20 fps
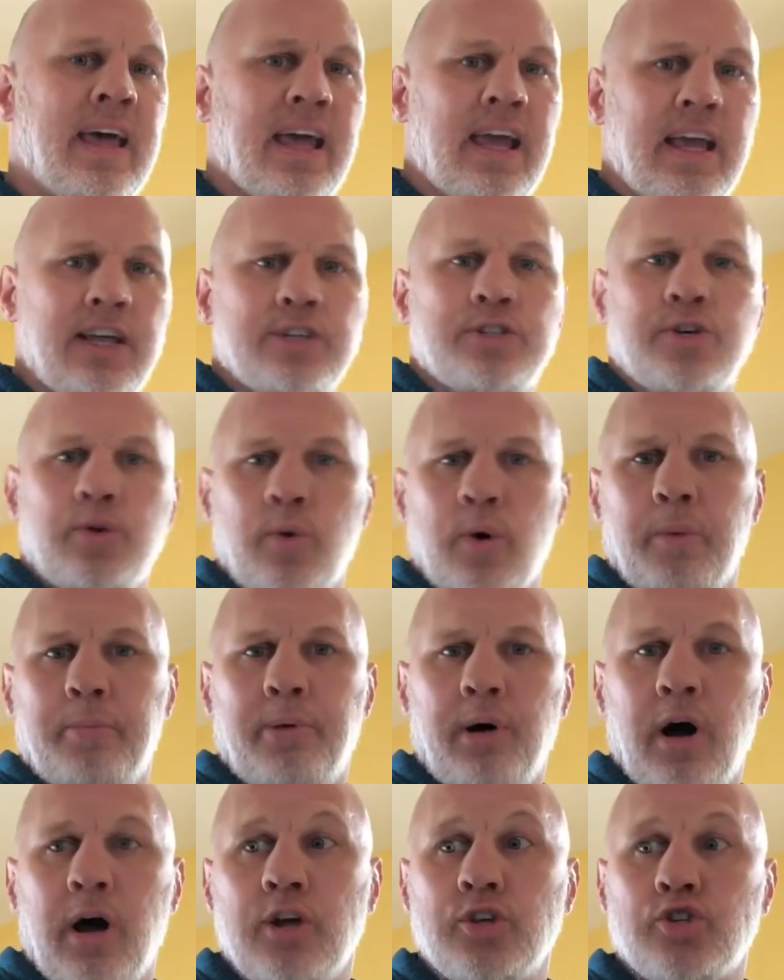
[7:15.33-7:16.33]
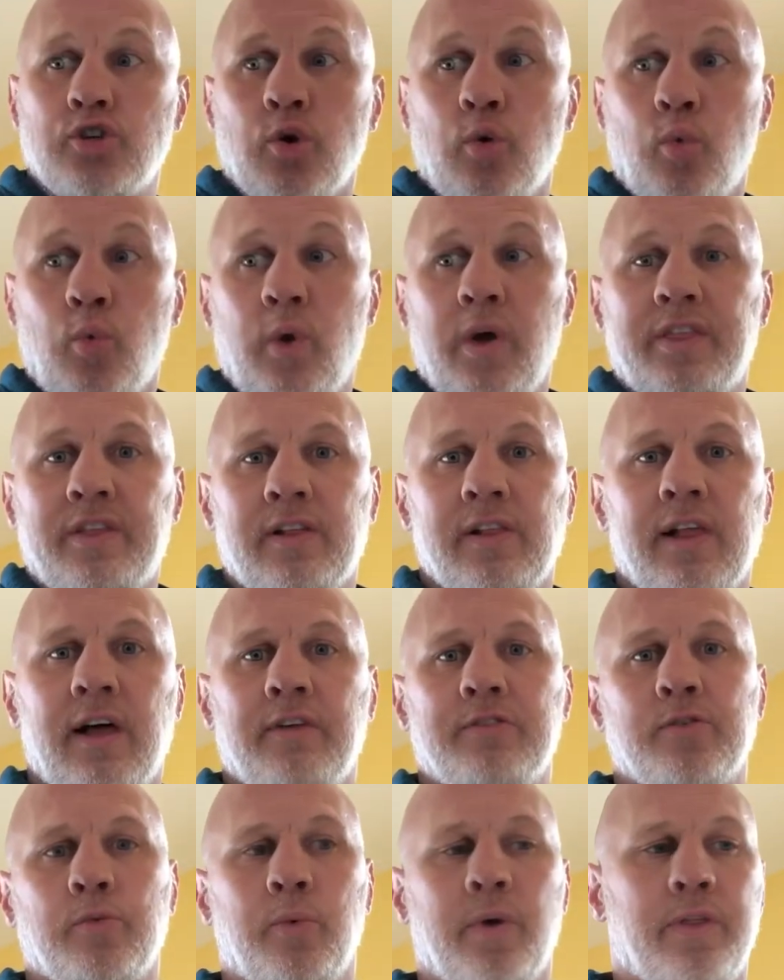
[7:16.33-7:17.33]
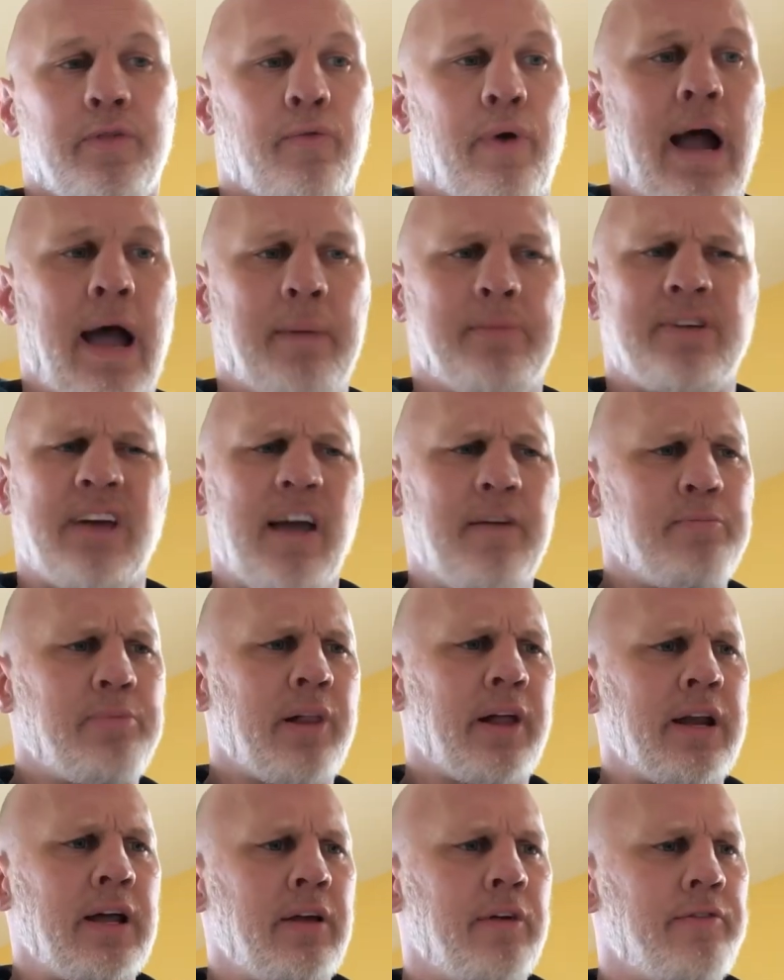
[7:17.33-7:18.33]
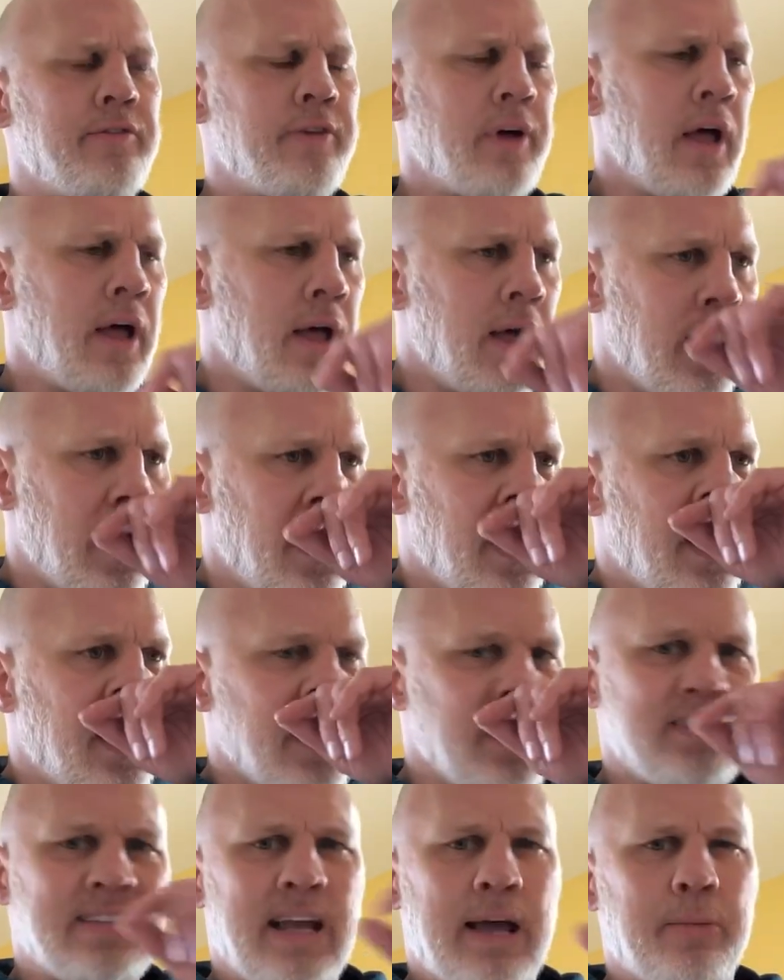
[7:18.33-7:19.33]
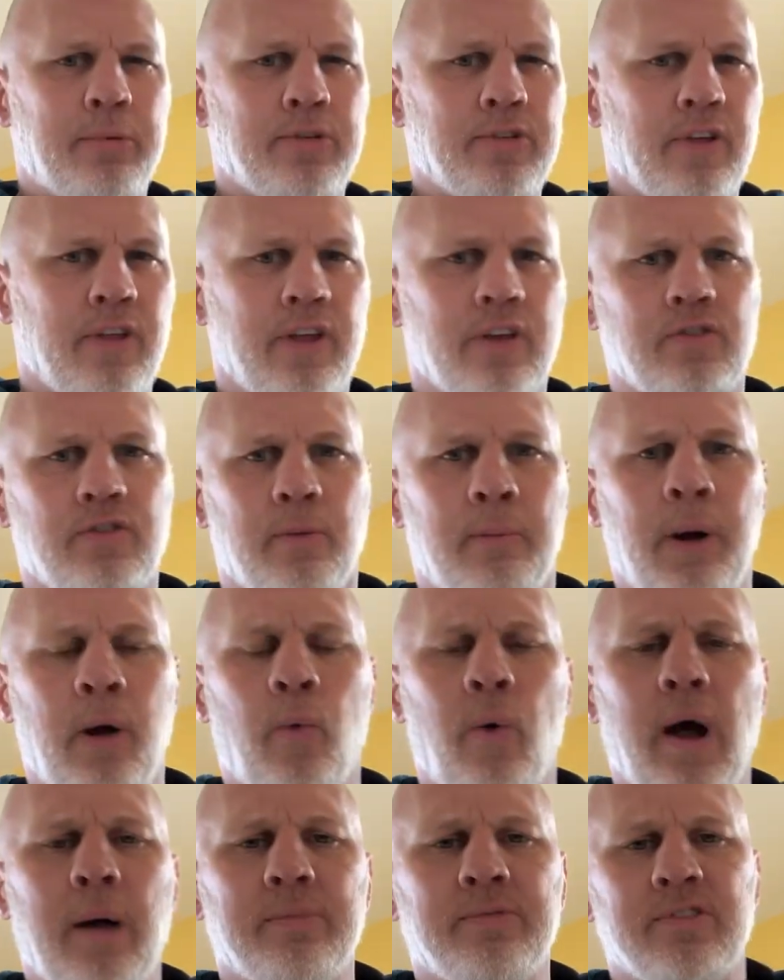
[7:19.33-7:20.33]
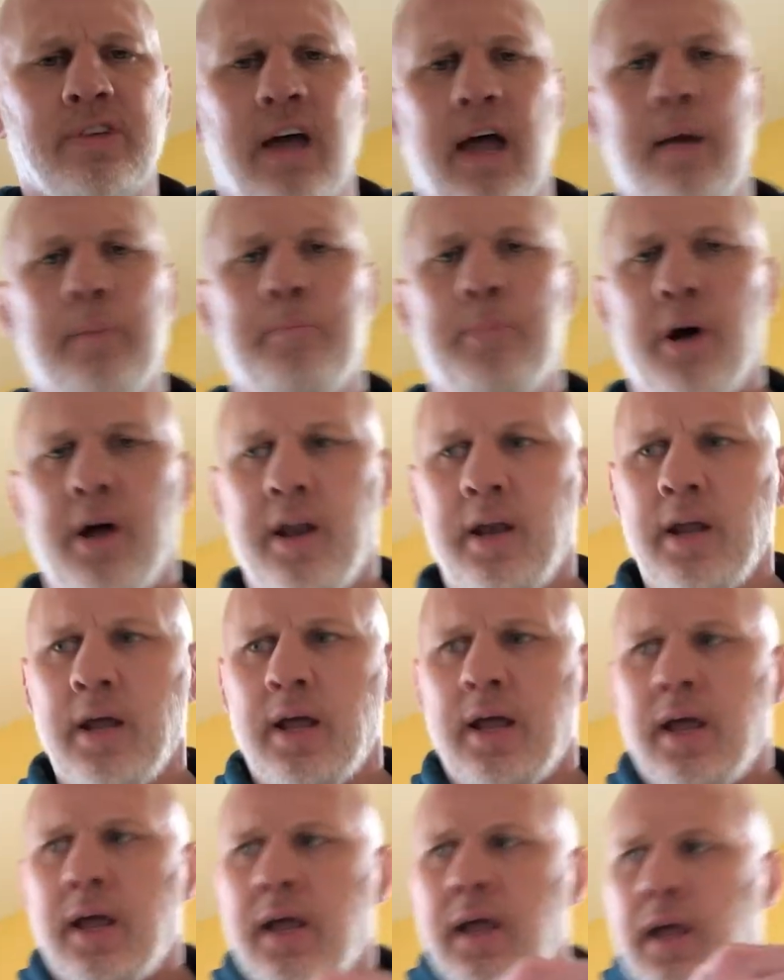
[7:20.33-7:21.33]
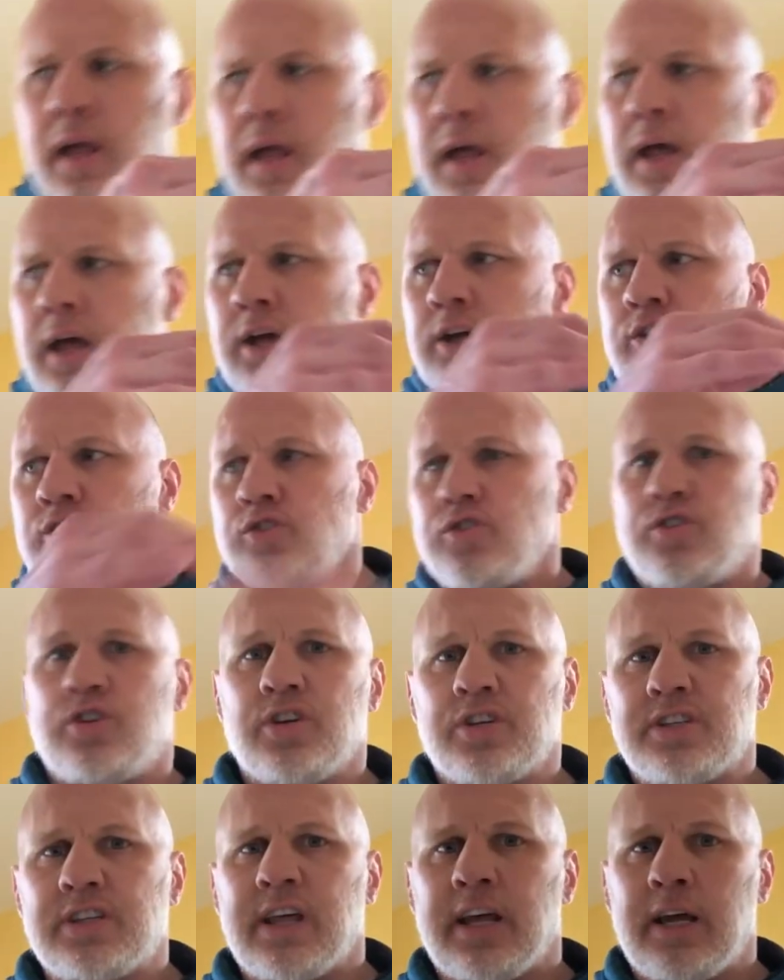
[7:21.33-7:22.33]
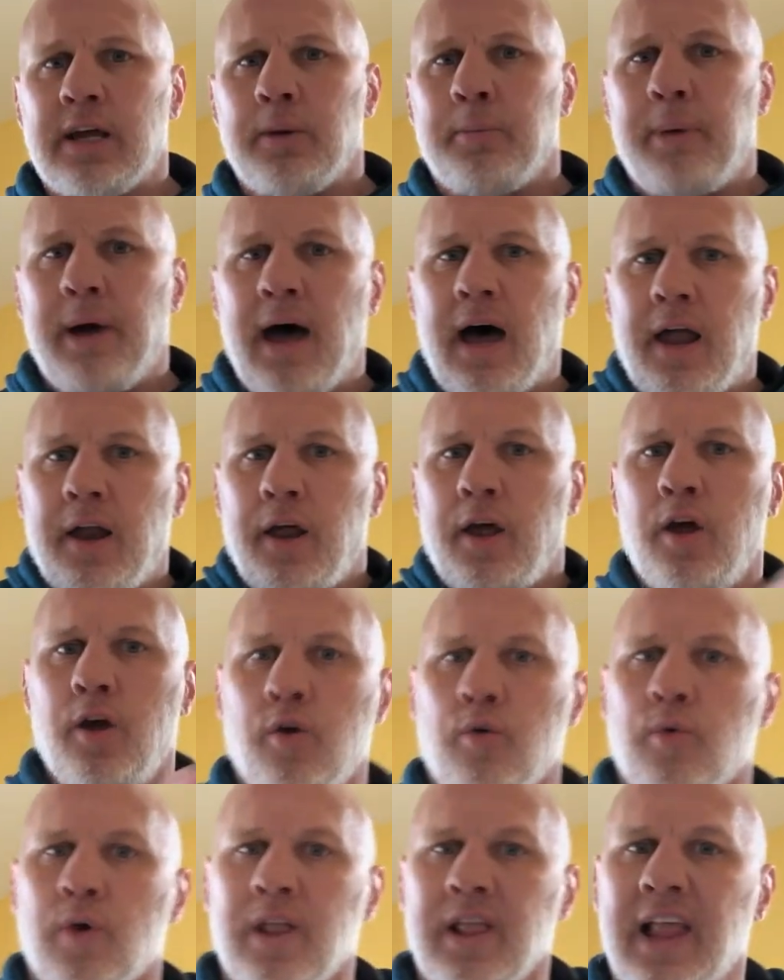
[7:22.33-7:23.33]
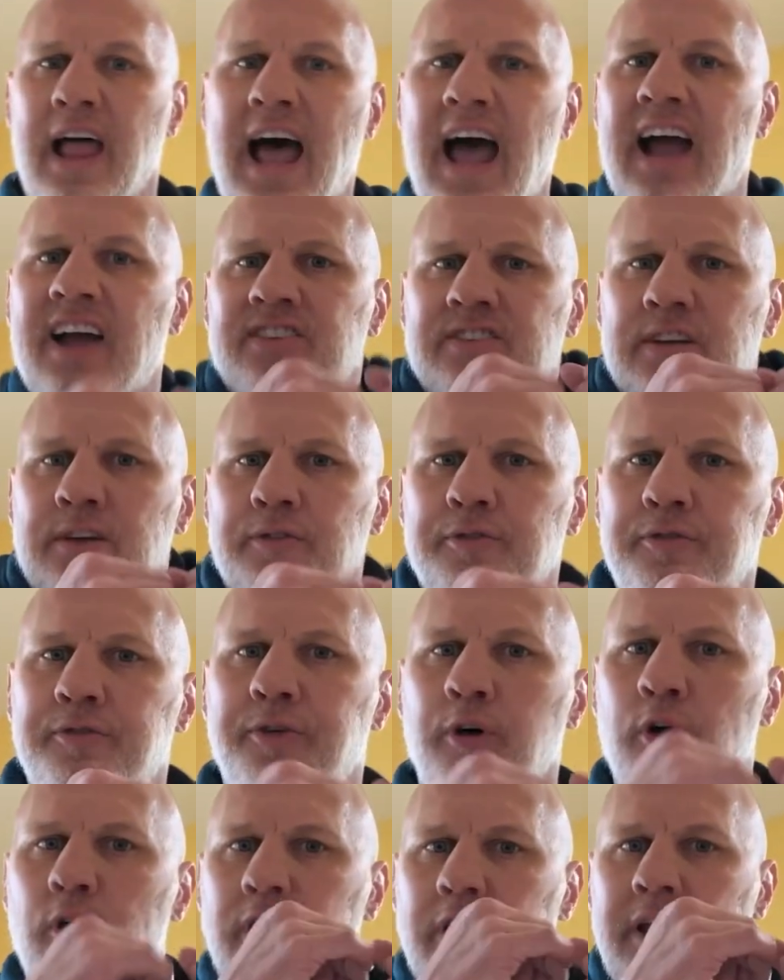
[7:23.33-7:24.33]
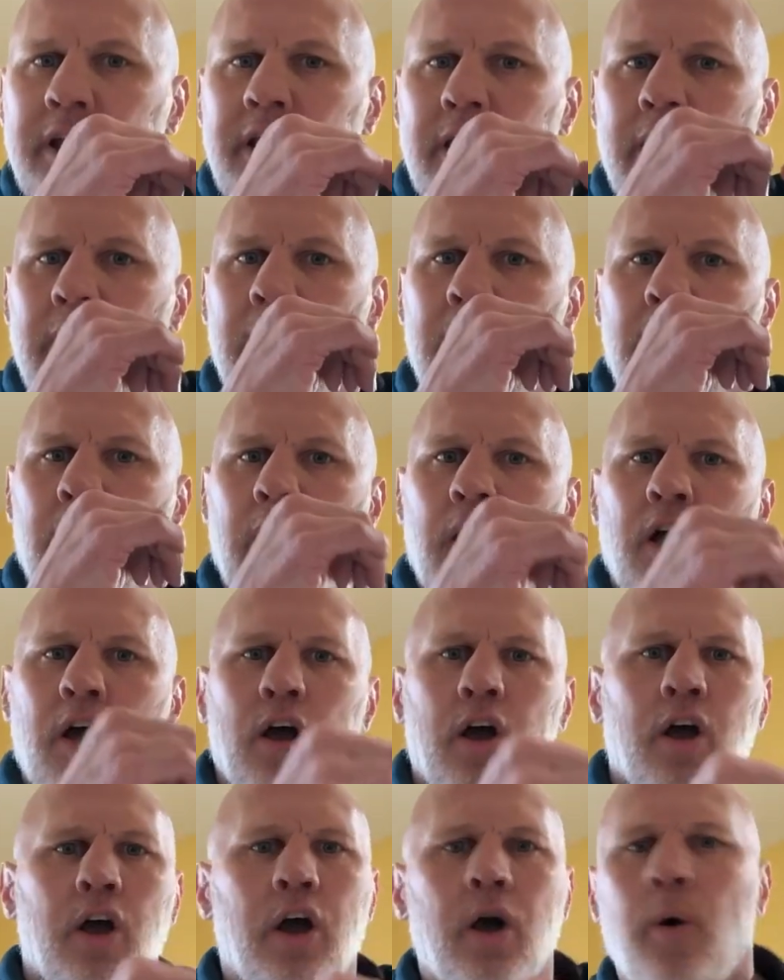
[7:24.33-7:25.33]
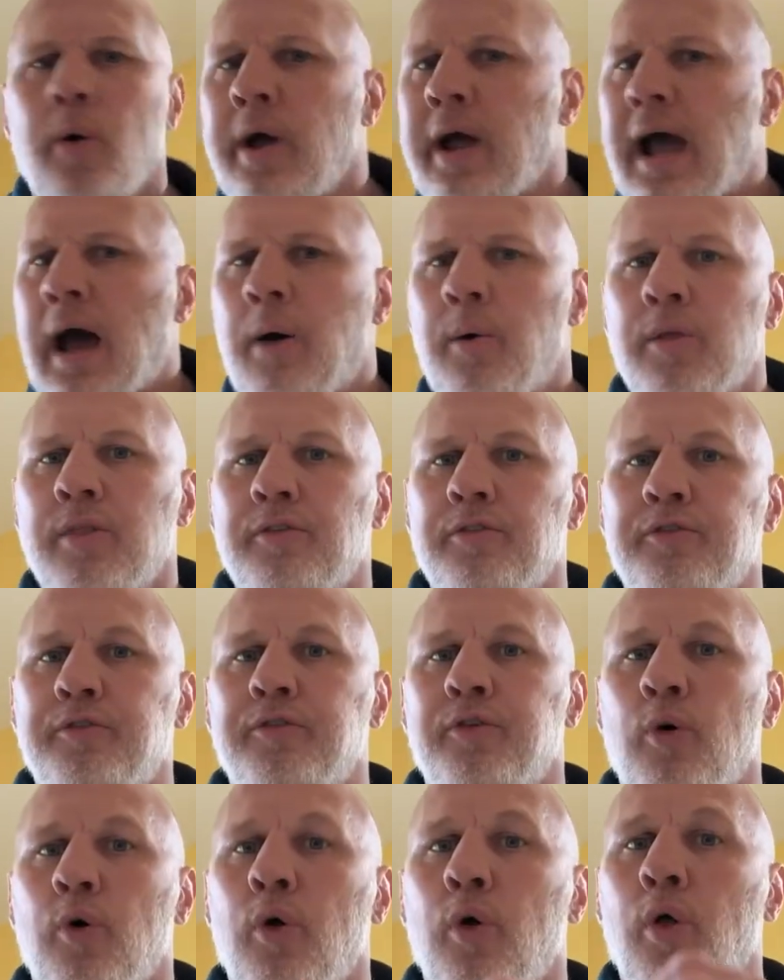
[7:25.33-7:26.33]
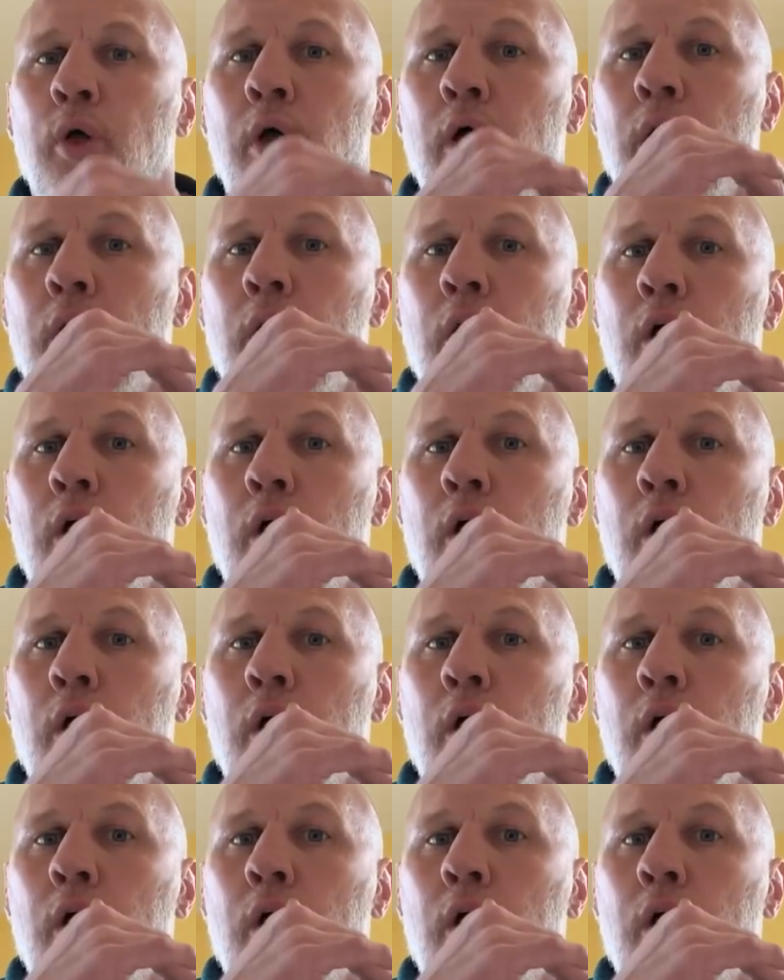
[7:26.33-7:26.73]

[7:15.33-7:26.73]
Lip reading: into a punch with gloves and with wraps. I have plenty of examples of this on my website, but just think about relaxing fully, going out with a full